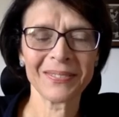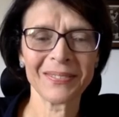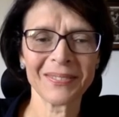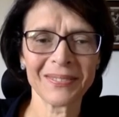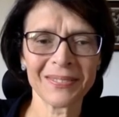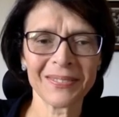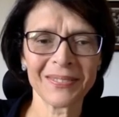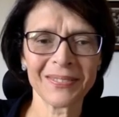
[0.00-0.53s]

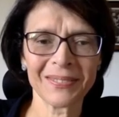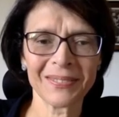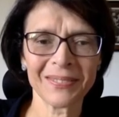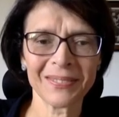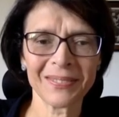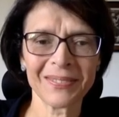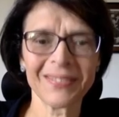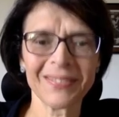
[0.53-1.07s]

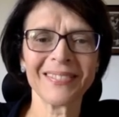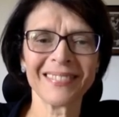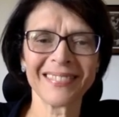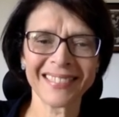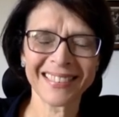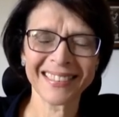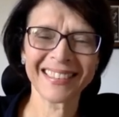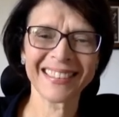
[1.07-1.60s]

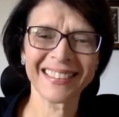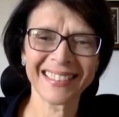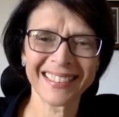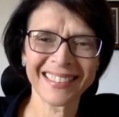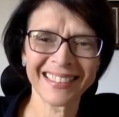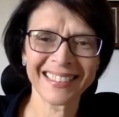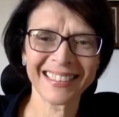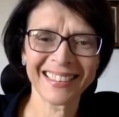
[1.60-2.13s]

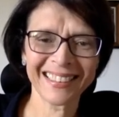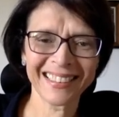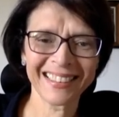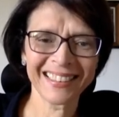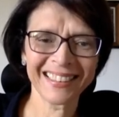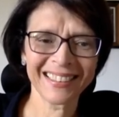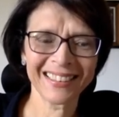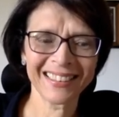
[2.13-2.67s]

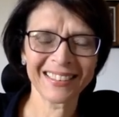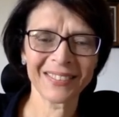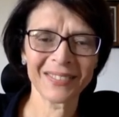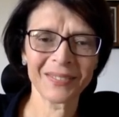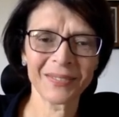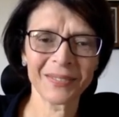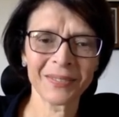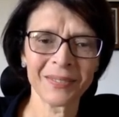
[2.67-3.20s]

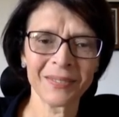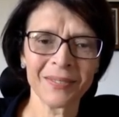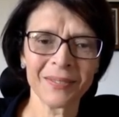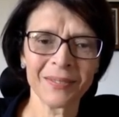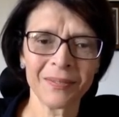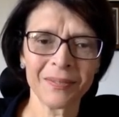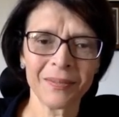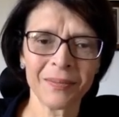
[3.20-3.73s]

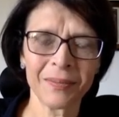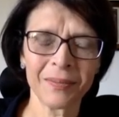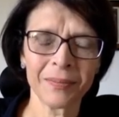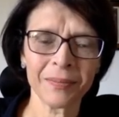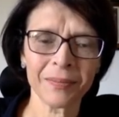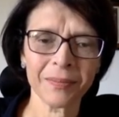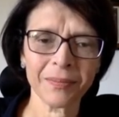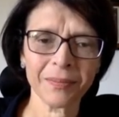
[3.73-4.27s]

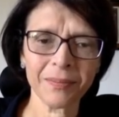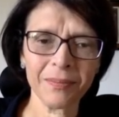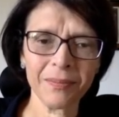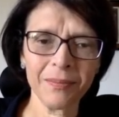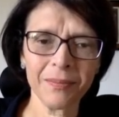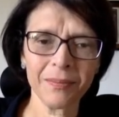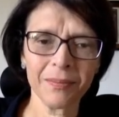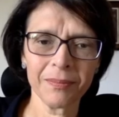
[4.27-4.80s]

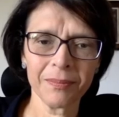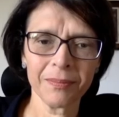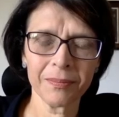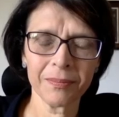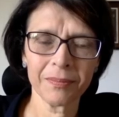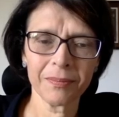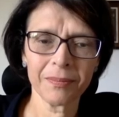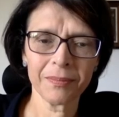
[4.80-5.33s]

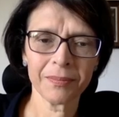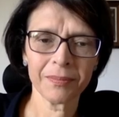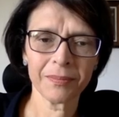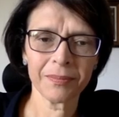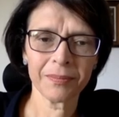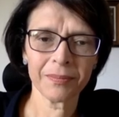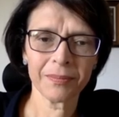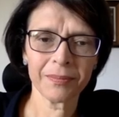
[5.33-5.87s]

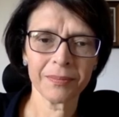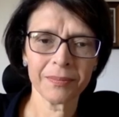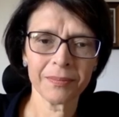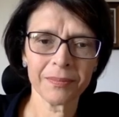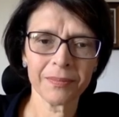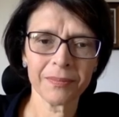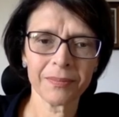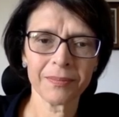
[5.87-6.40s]

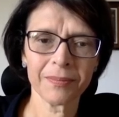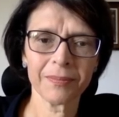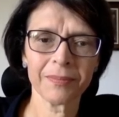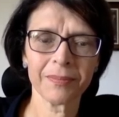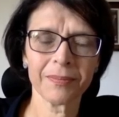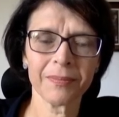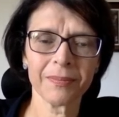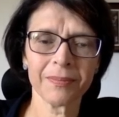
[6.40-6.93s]

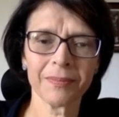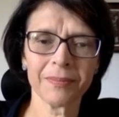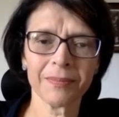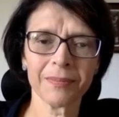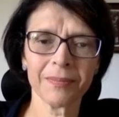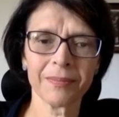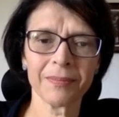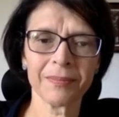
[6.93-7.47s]

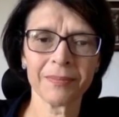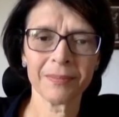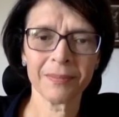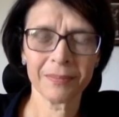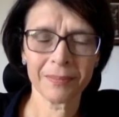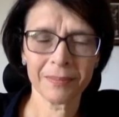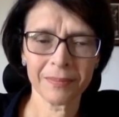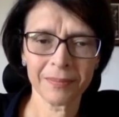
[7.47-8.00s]
(silent)